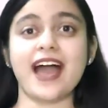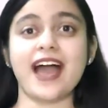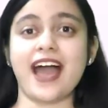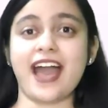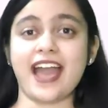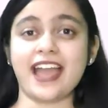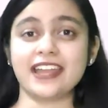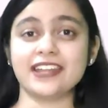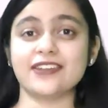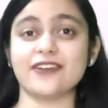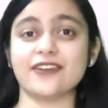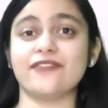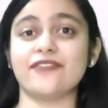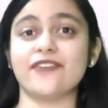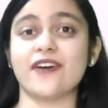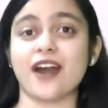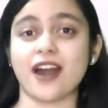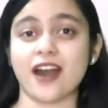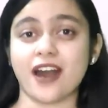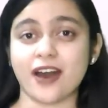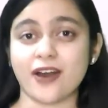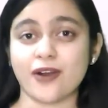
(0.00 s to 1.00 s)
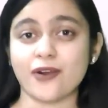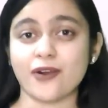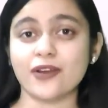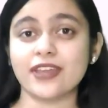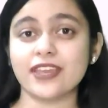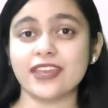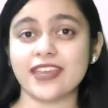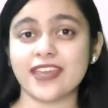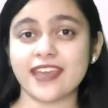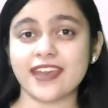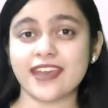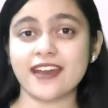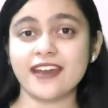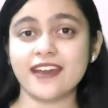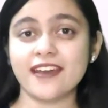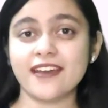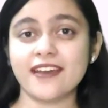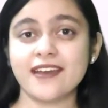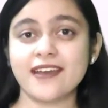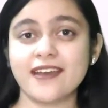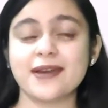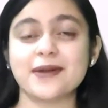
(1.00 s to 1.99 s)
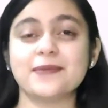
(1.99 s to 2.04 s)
eine Frau here